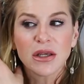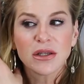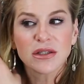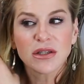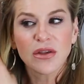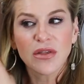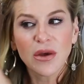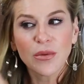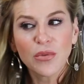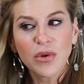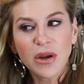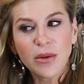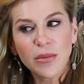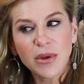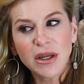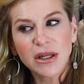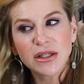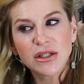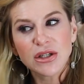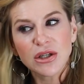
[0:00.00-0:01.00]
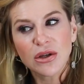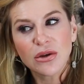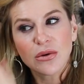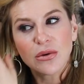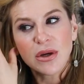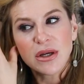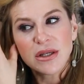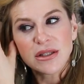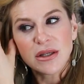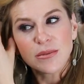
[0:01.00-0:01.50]
So then what I'm going to do
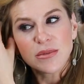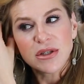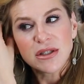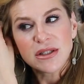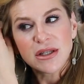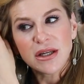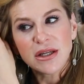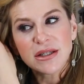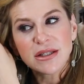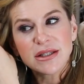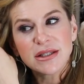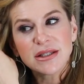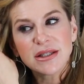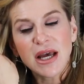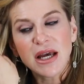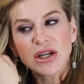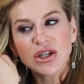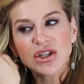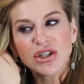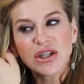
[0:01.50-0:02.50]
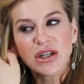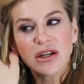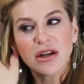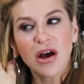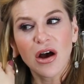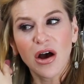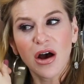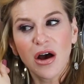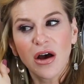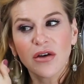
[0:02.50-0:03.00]
is I'm just going to section
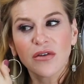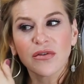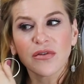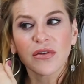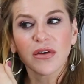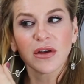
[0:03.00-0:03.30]
off